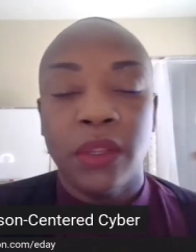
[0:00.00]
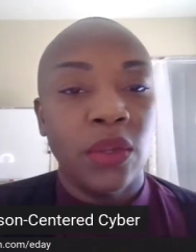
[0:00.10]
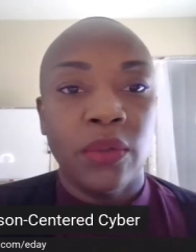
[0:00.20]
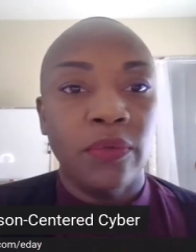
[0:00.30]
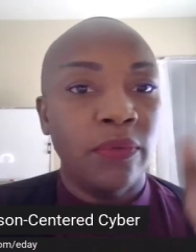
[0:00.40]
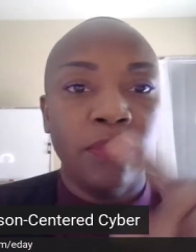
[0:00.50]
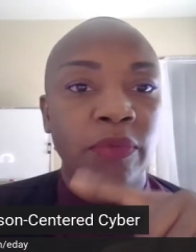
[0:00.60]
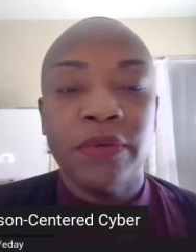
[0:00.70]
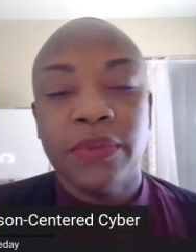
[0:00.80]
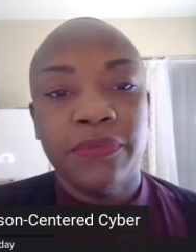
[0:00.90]
Yeah.
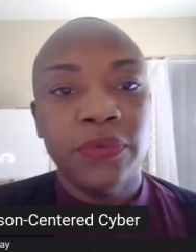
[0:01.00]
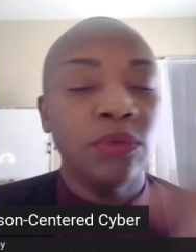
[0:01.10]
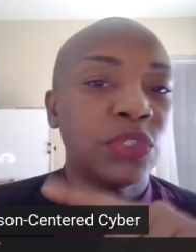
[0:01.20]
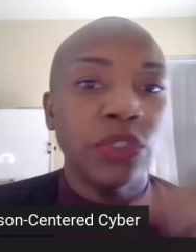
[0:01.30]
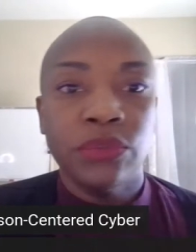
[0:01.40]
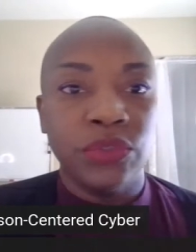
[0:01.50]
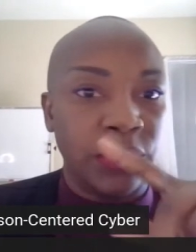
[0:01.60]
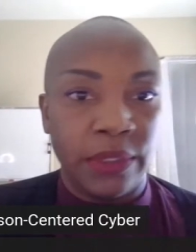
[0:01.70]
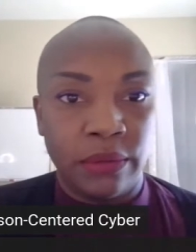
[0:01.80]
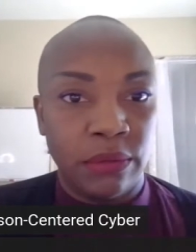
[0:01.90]
Very few
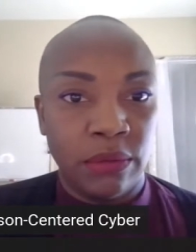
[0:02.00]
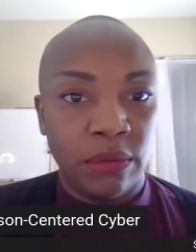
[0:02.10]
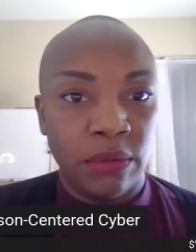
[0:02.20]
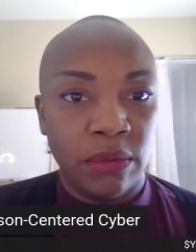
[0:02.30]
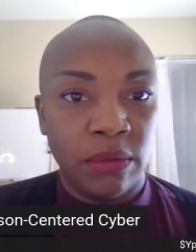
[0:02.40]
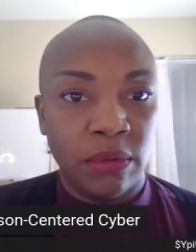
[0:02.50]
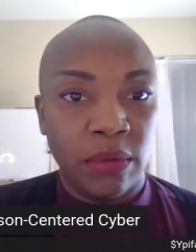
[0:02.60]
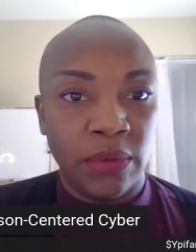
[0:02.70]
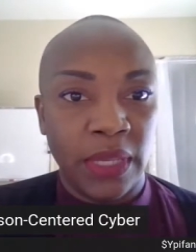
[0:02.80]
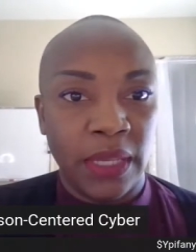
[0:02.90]
children,
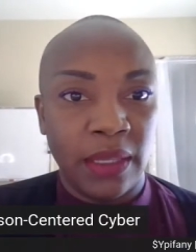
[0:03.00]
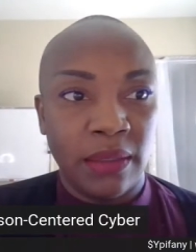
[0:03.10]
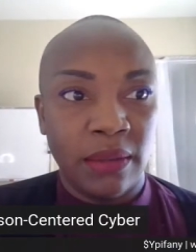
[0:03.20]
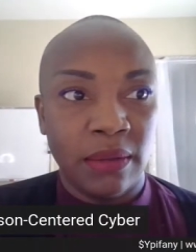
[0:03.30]
okay,